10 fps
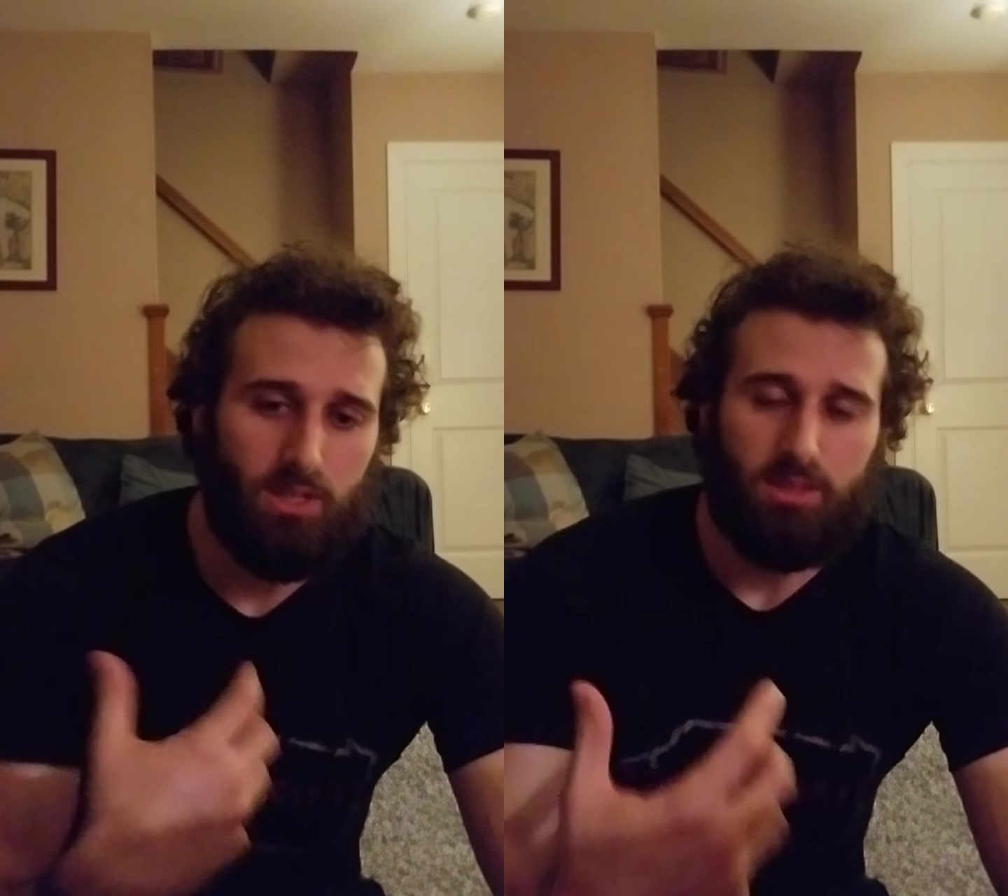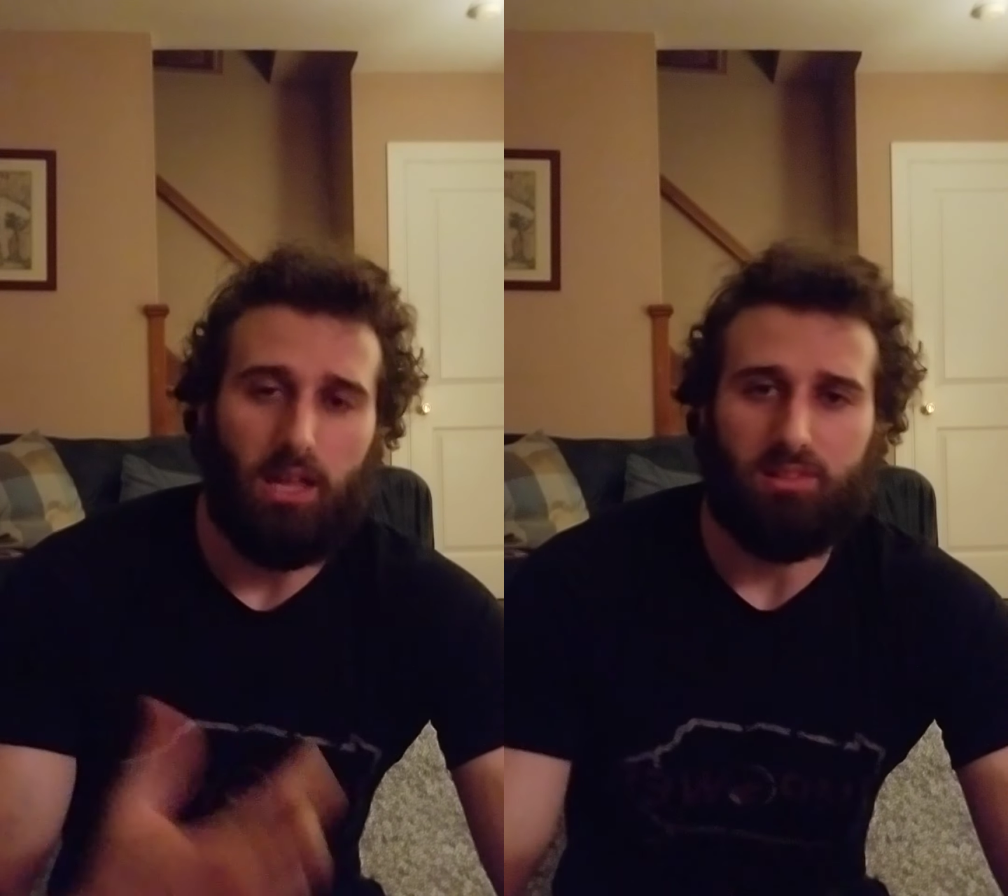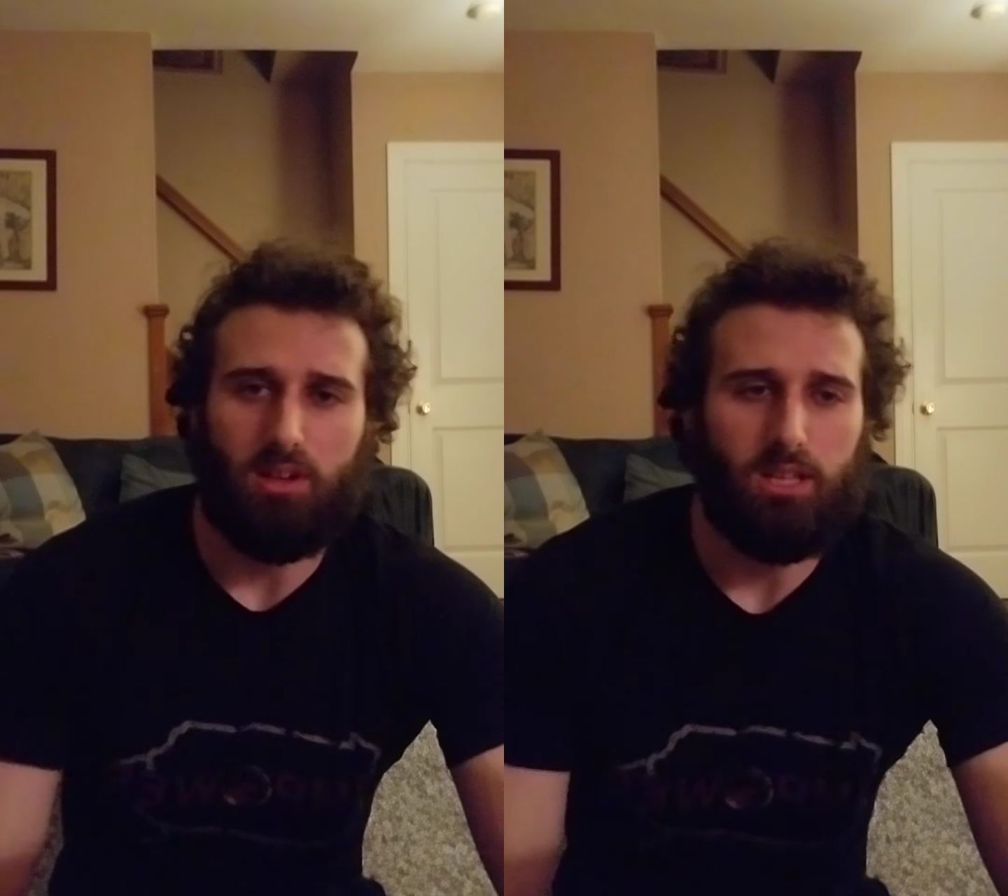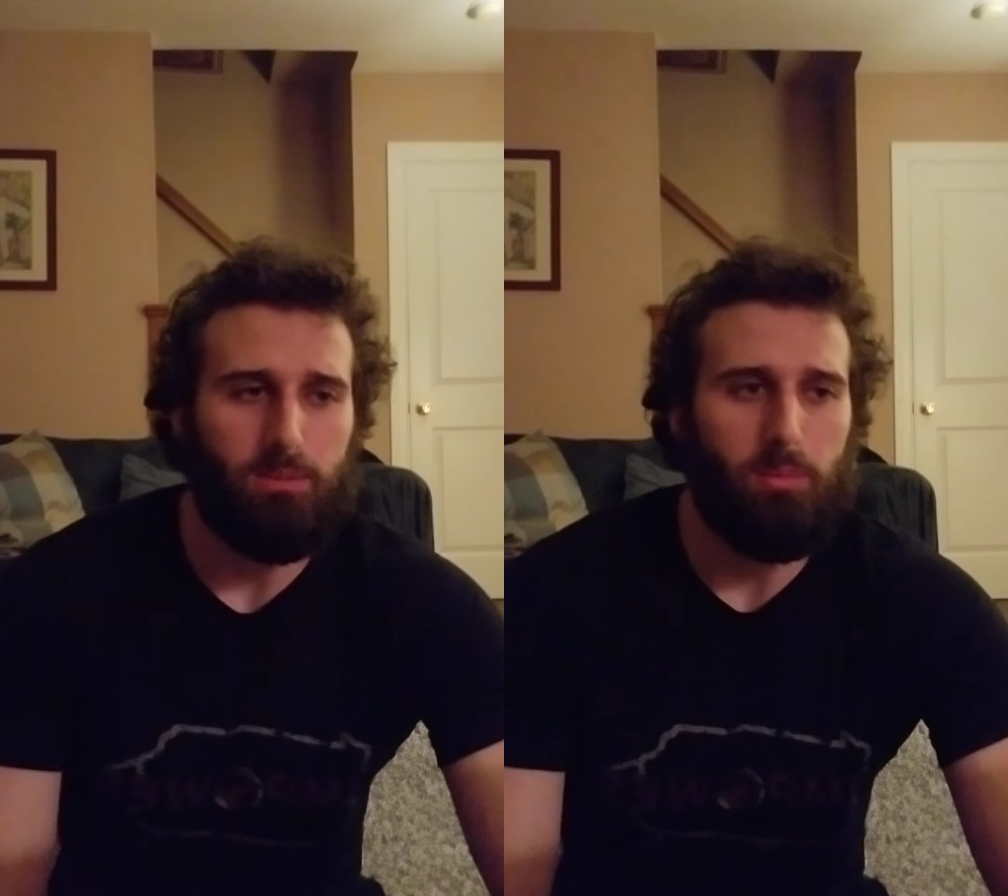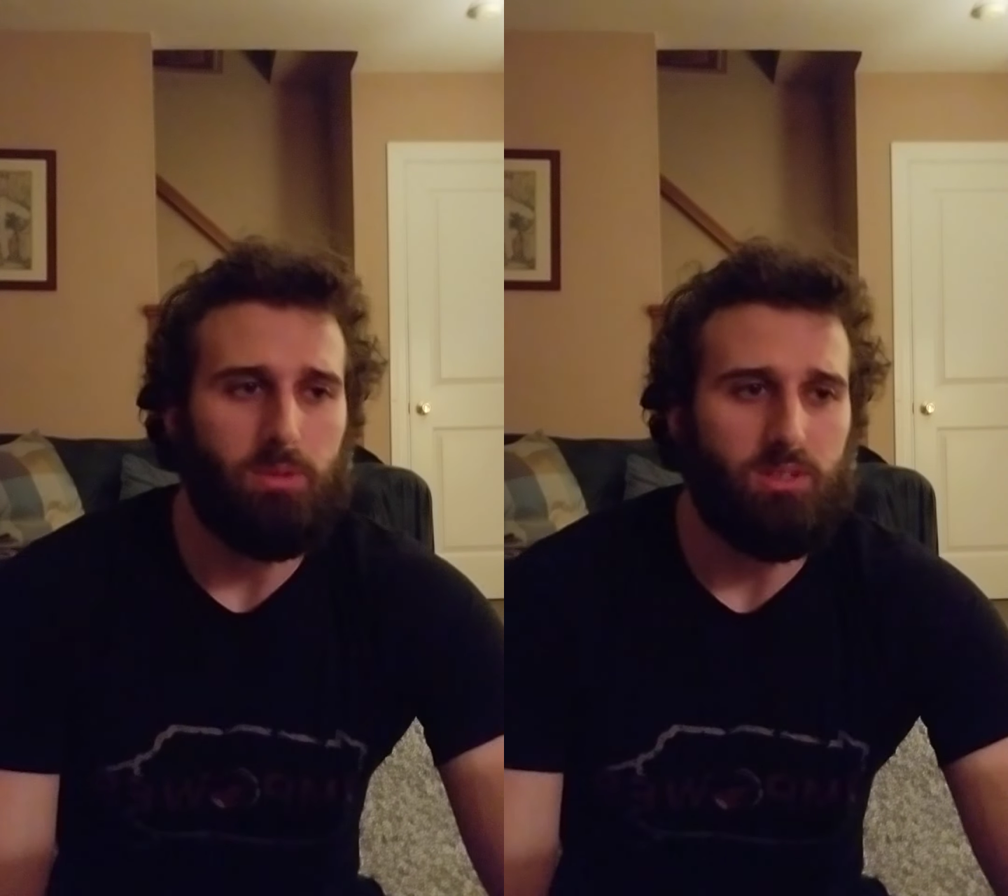that's going to
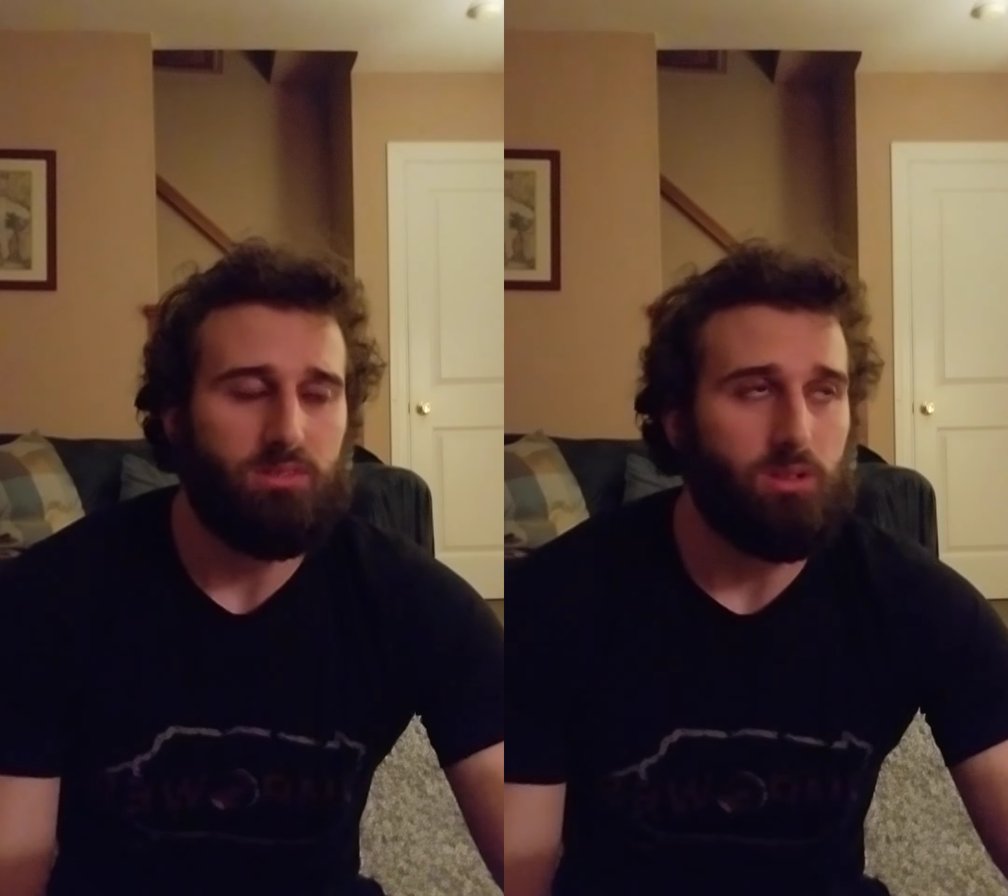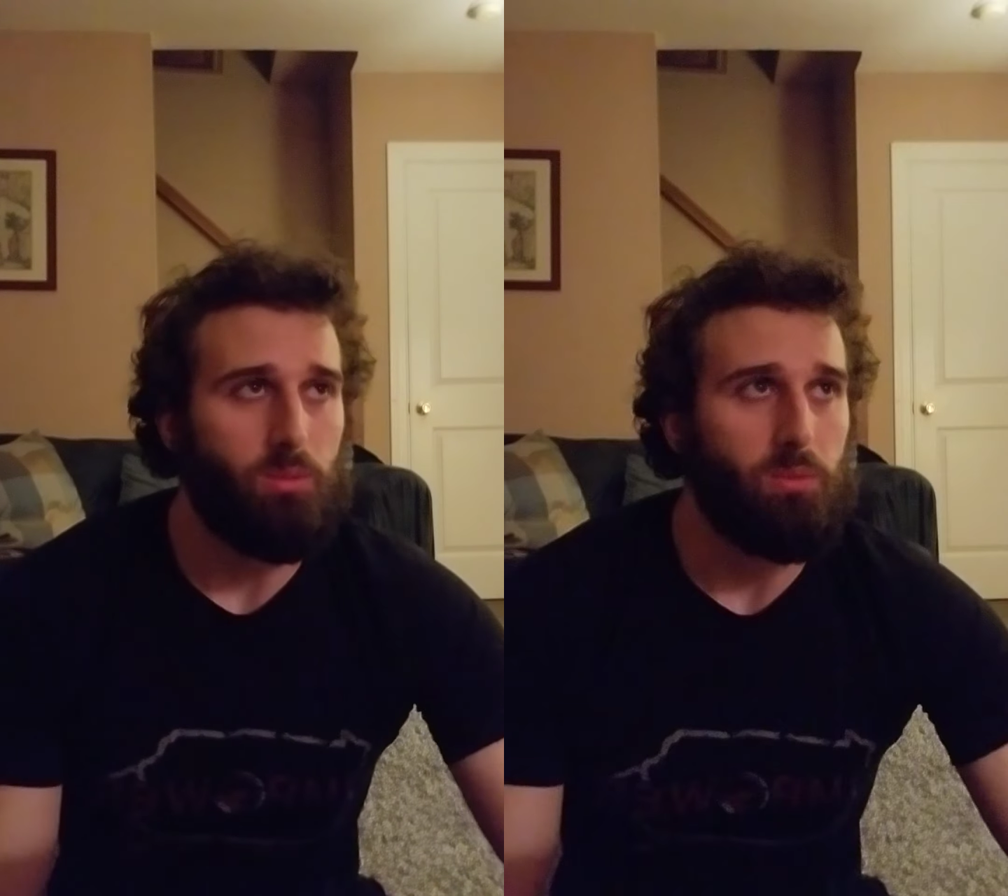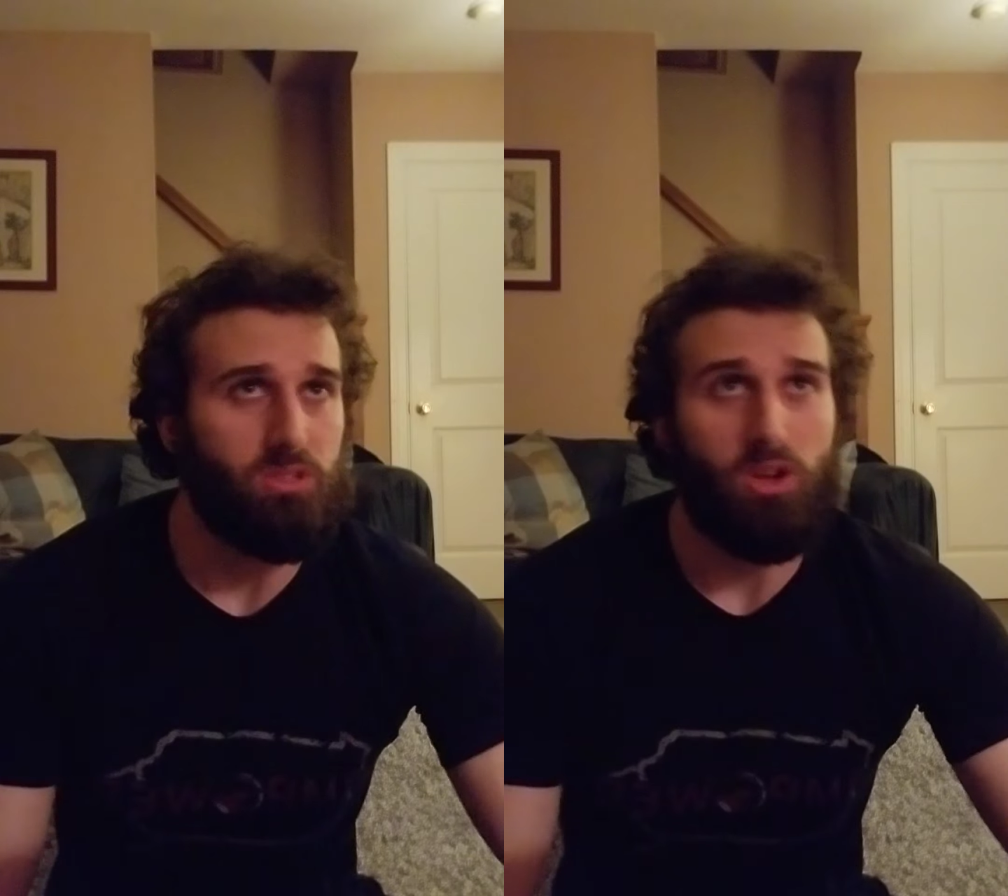limit me. So when we